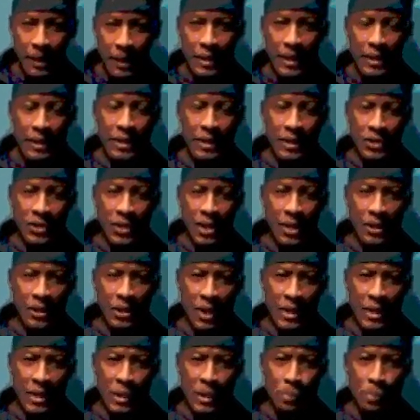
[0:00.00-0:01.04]
this is
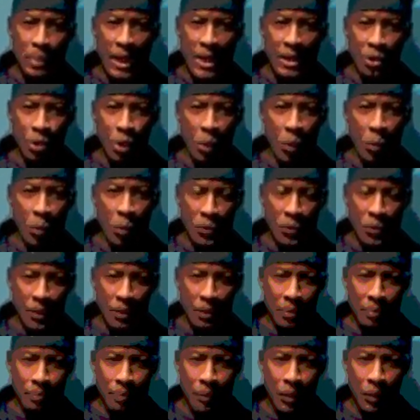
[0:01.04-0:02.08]
just a space holder.
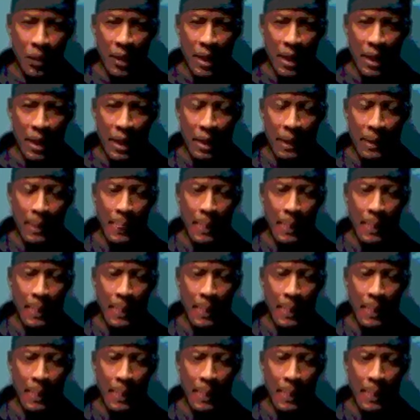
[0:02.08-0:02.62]
Okay?